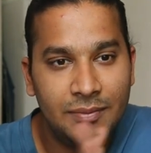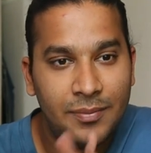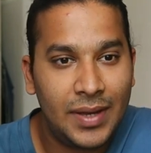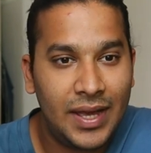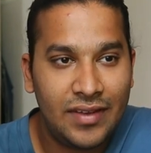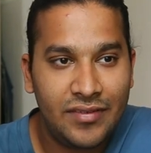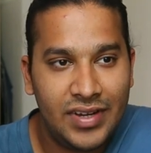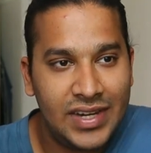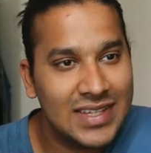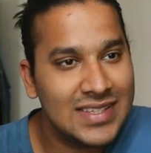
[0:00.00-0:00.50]

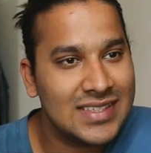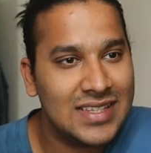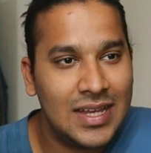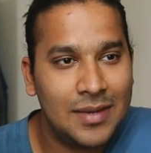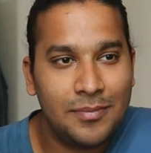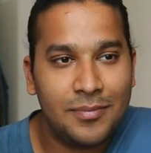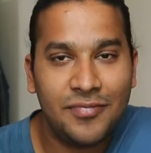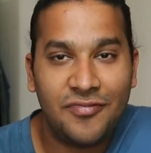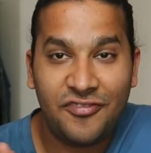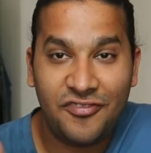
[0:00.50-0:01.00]
my reading
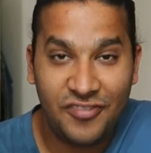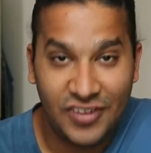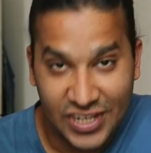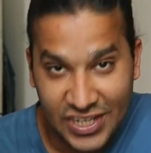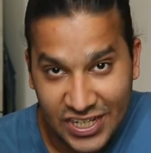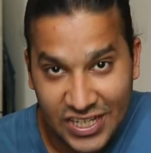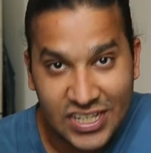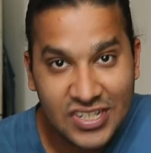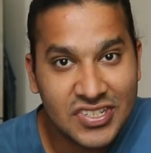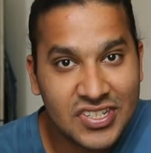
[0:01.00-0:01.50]
slump
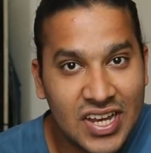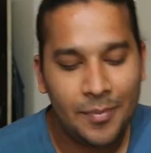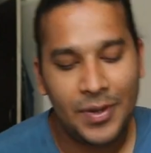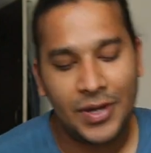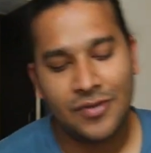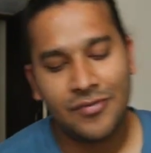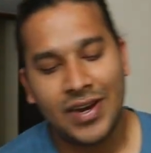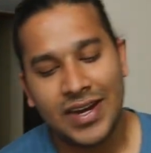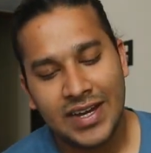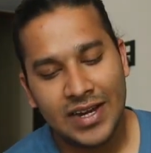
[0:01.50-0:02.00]
finished,
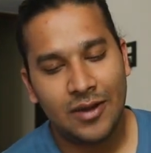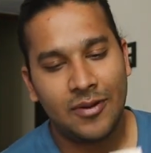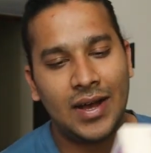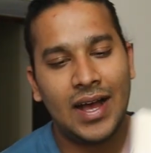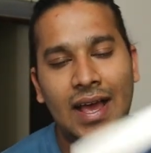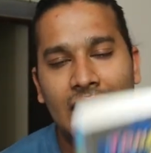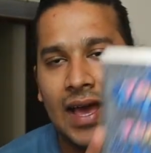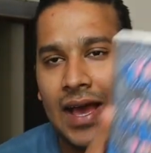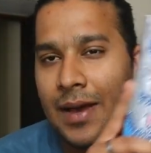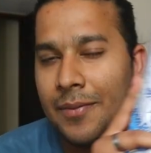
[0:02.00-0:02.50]
but right now
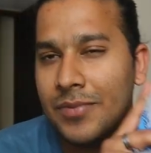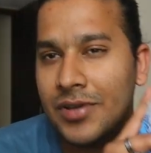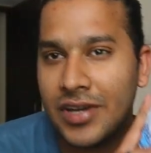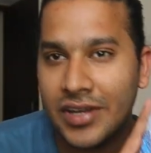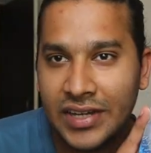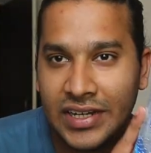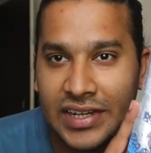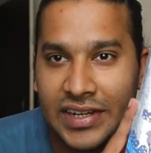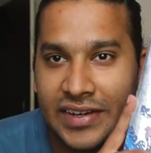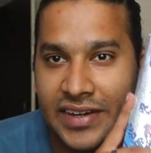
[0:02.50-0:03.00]
I am
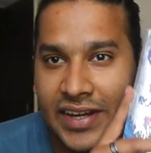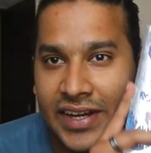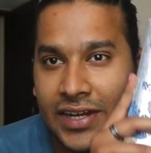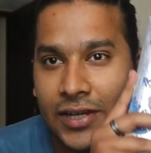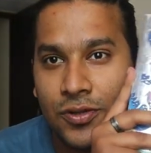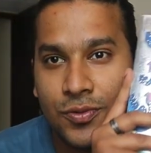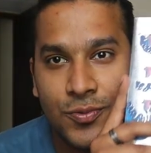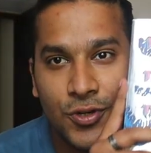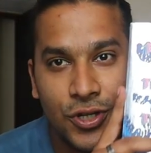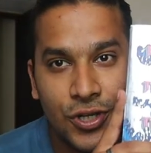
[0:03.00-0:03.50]
currently
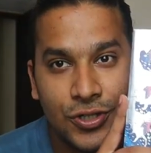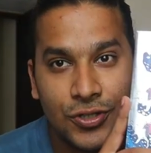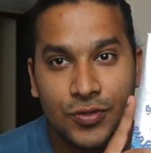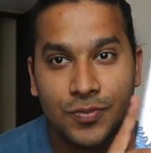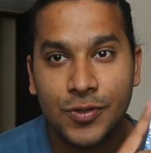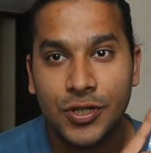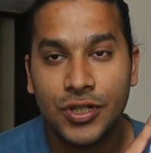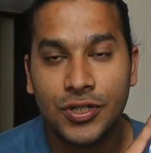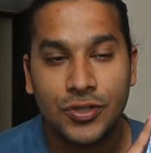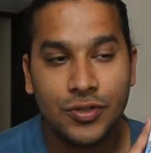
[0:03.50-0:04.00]
reading Tomorrow and
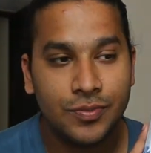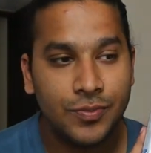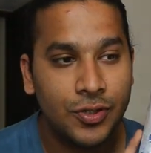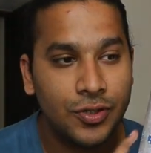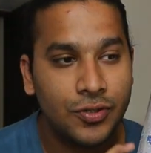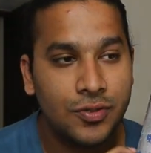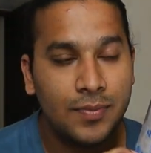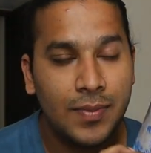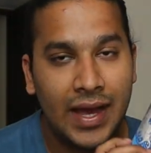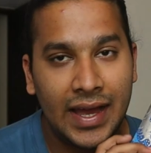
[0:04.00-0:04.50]
Tomorrow and
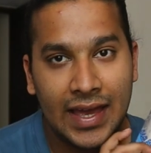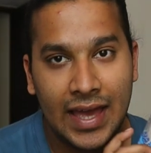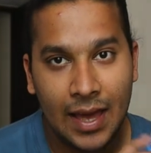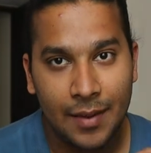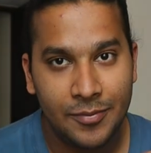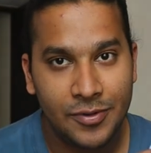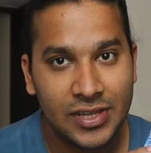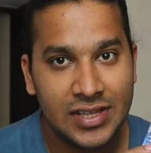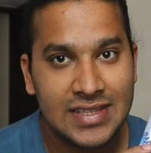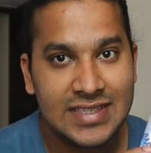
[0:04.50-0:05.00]
Tomorrow by
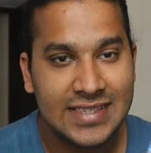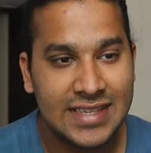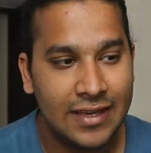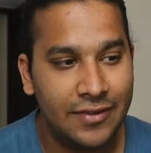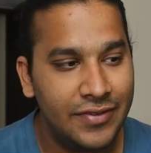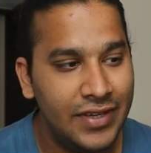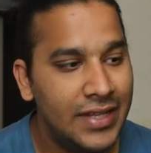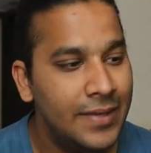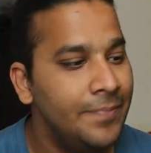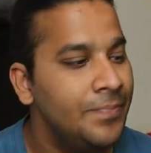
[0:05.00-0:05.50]
Gabrielle
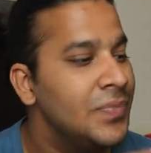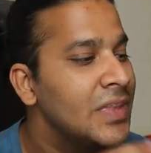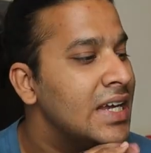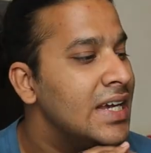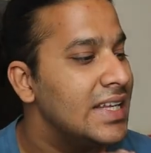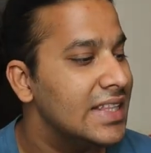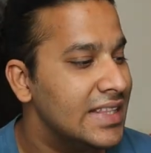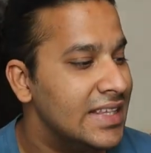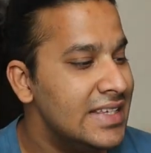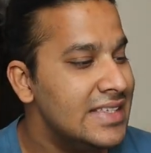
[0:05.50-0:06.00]
Zevin.
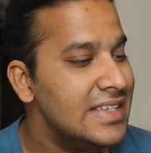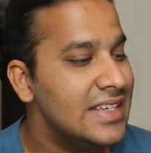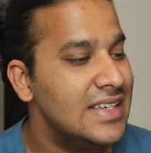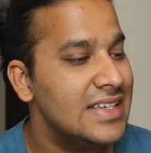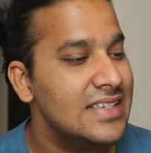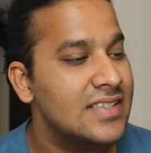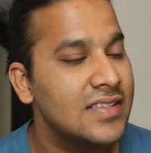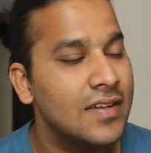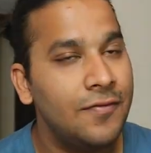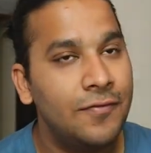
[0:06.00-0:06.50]
This
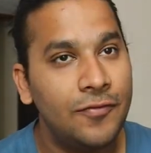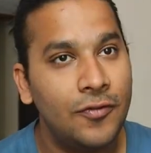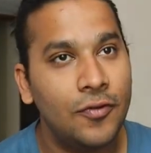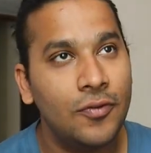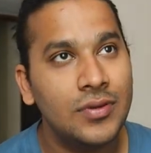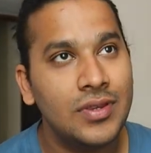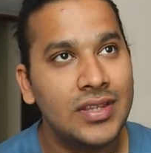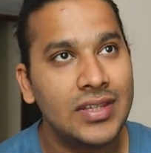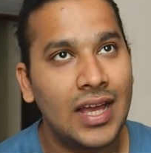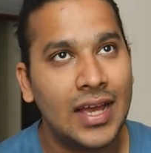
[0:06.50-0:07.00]
is the
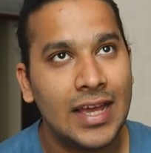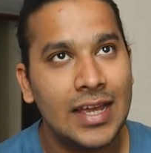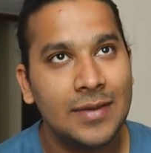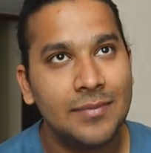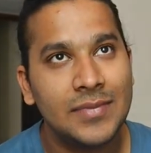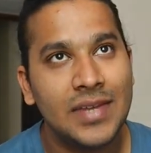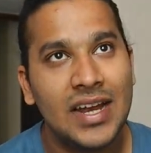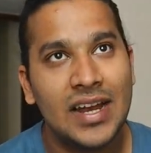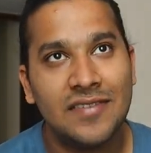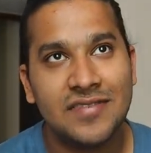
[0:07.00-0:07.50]
4th
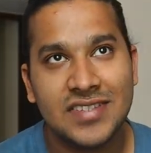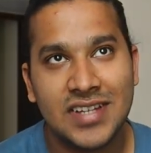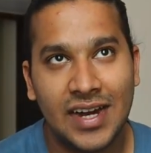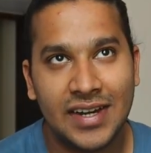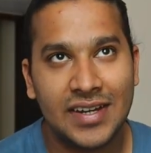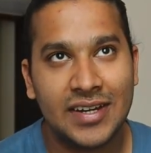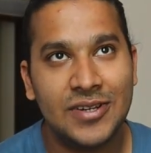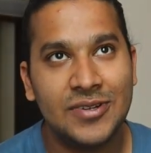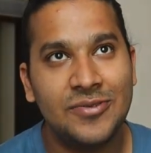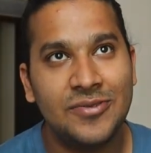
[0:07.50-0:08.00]
time that I've
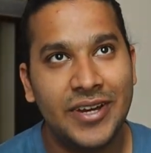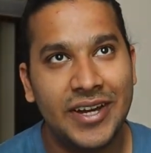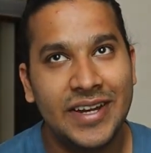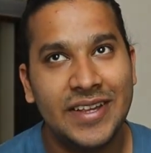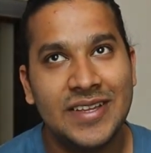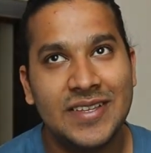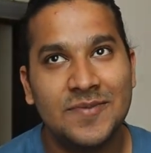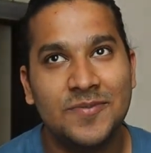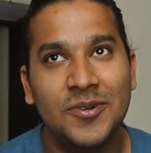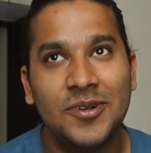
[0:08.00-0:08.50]
started to read
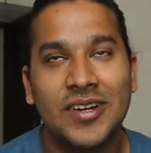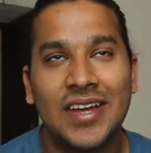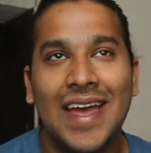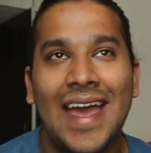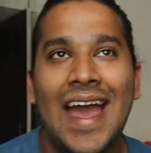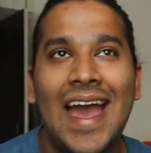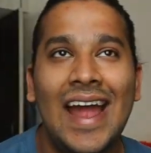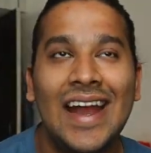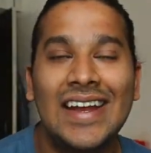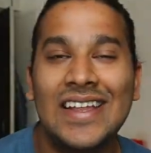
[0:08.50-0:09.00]
this book,
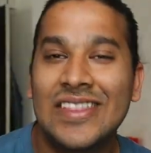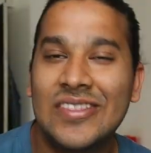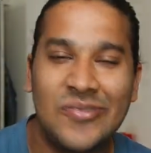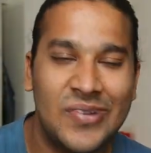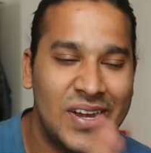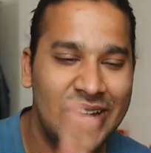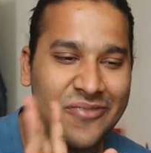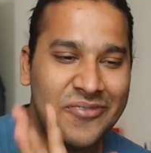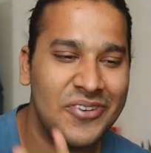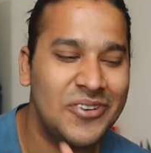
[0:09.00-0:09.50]
and in
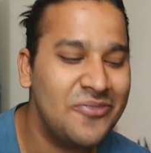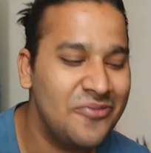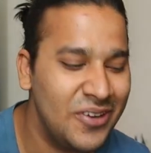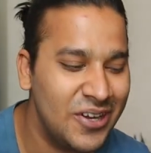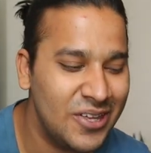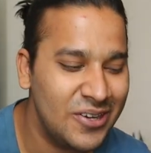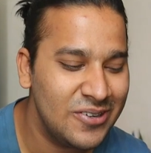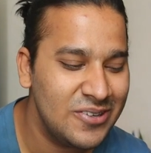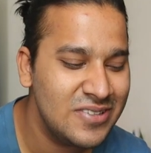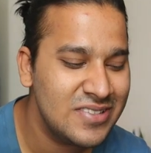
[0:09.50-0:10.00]
3 different
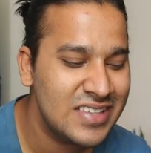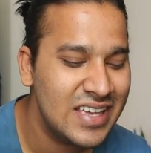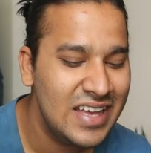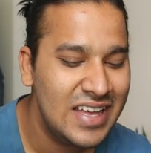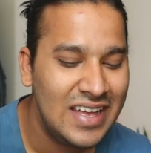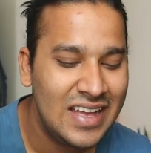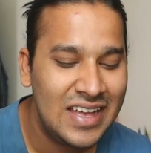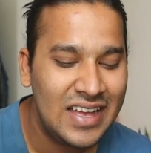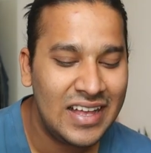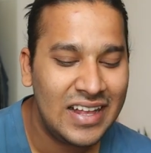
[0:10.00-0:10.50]
videos.
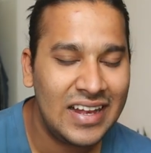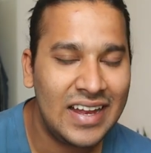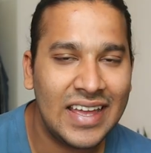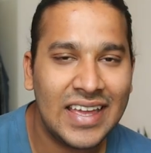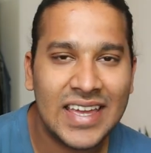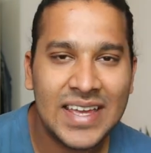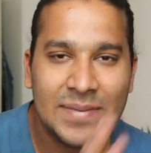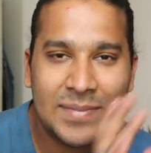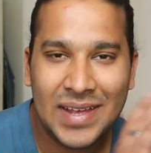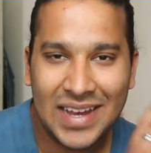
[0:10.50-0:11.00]

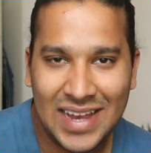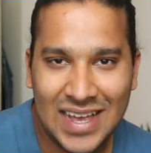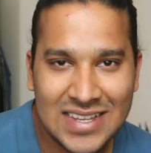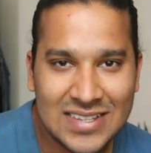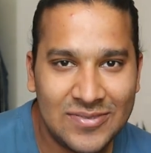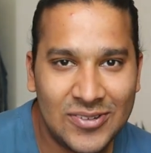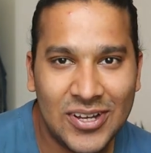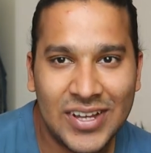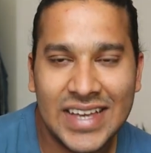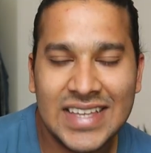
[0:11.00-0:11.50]
Like in my
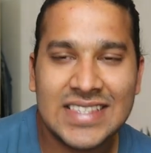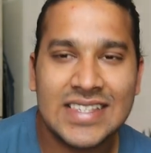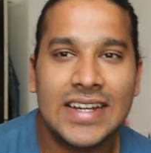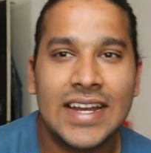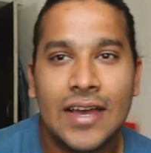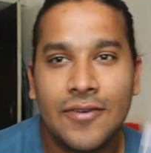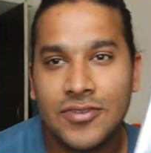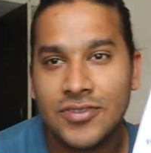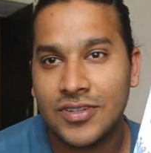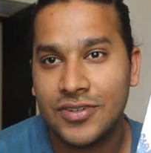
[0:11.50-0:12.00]
last vlog, I
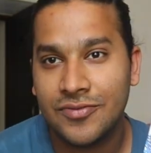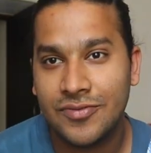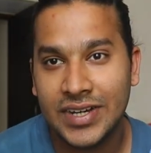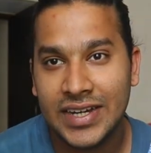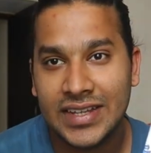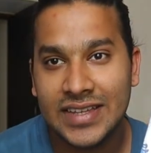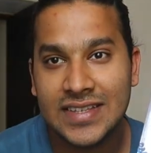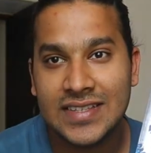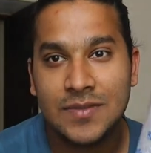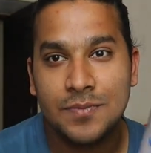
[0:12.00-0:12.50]
said I was going to
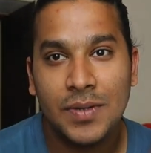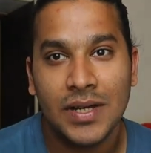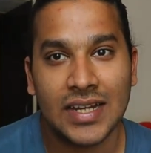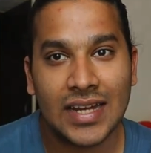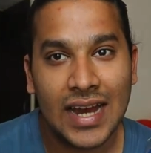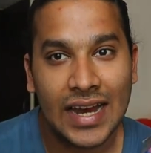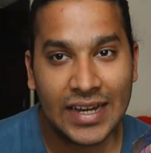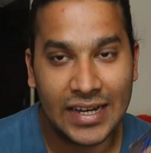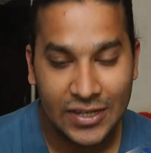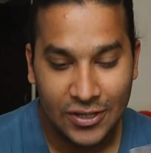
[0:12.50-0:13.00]
read this,
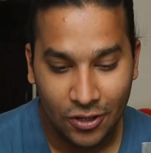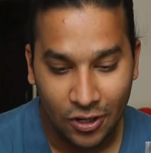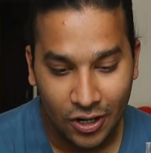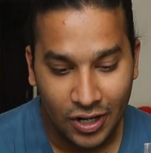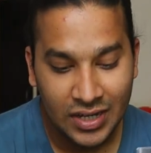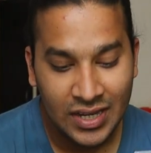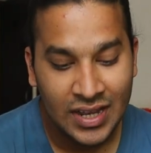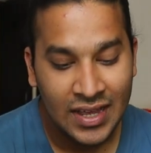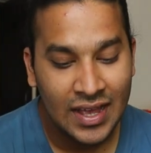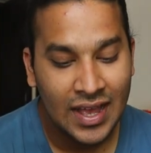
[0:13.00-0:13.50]
but I did
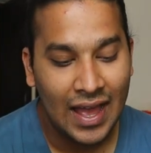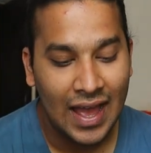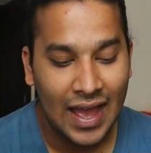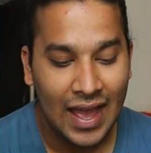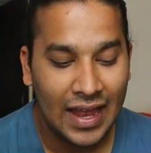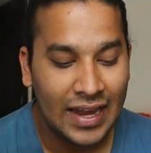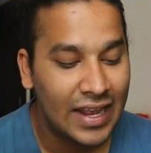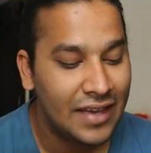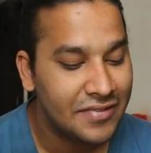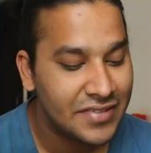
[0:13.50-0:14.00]
not,
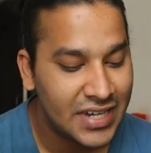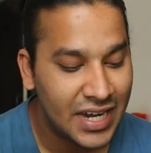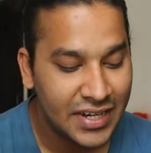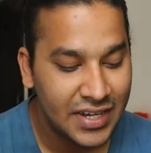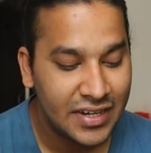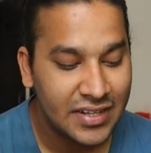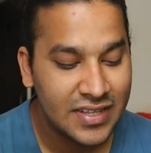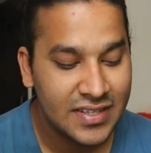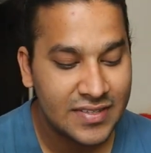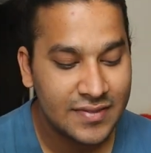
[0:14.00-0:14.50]
and I've
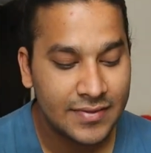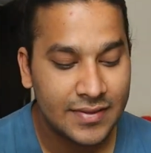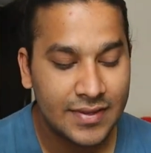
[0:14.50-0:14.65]
started